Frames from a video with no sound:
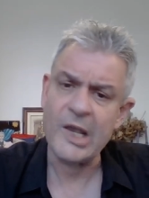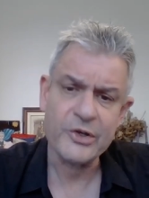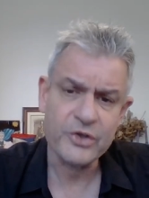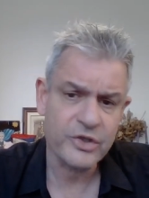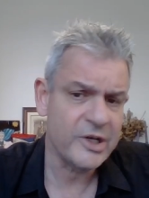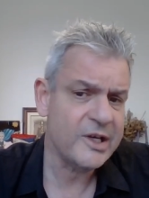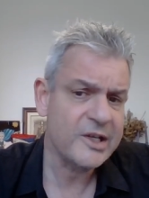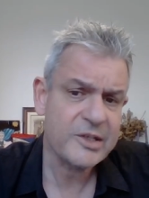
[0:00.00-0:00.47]

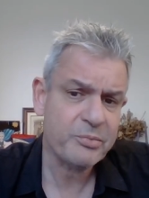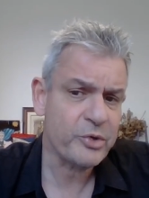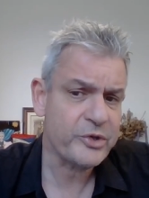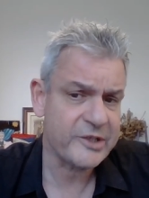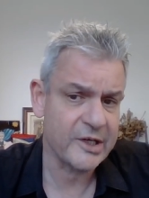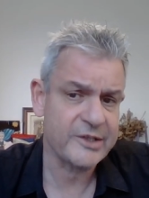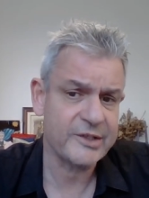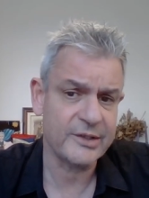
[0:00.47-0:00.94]
She is
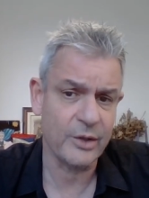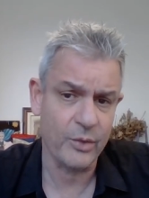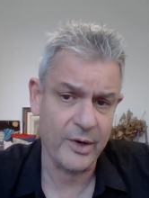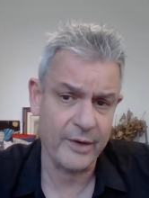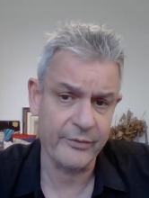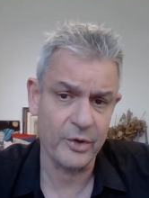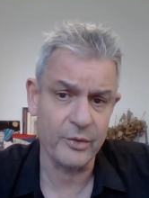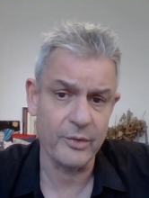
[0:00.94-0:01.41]
possessed,
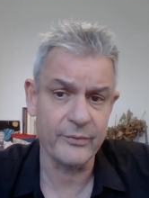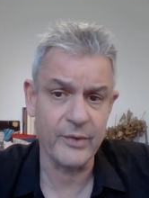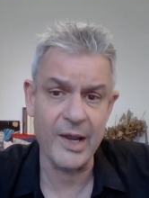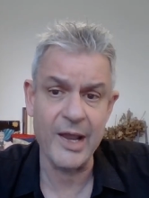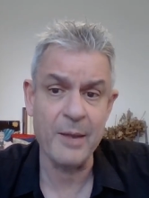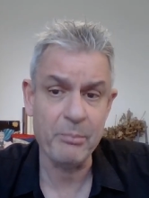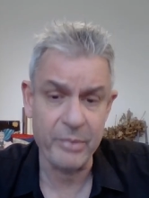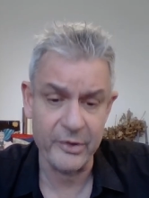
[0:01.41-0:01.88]
however, of
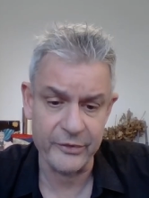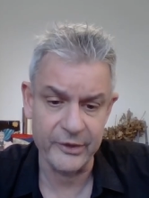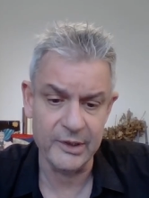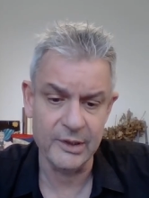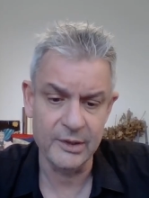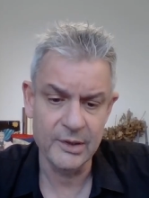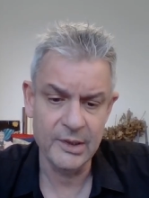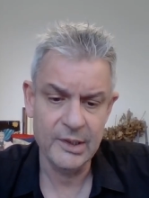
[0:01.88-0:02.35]

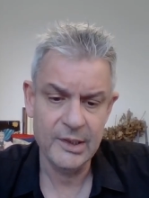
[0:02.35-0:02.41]
empathy.